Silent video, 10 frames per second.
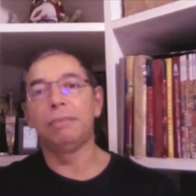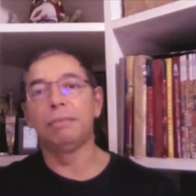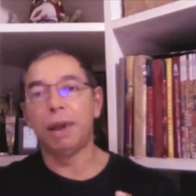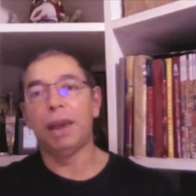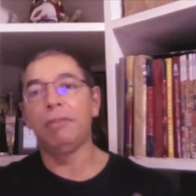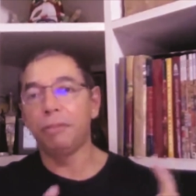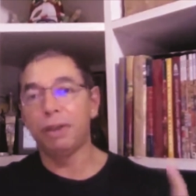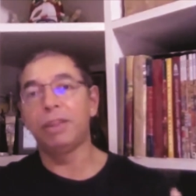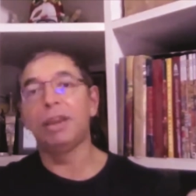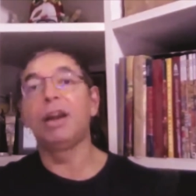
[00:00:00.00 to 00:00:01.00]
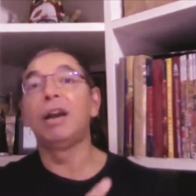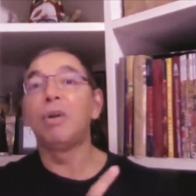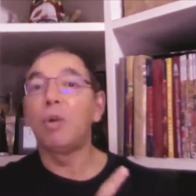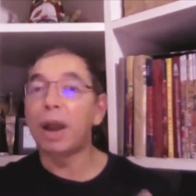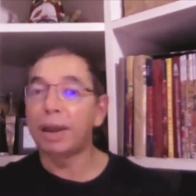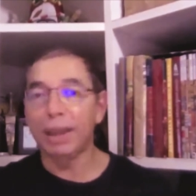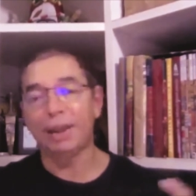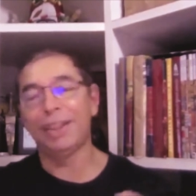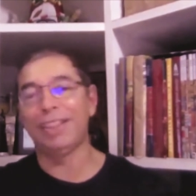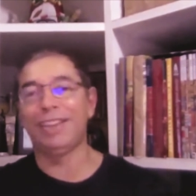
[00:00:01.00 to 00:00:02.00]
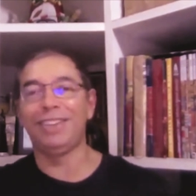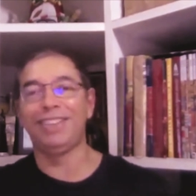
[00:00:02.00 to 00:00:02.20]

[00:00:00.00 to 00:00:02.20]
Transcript: by first acquiring data.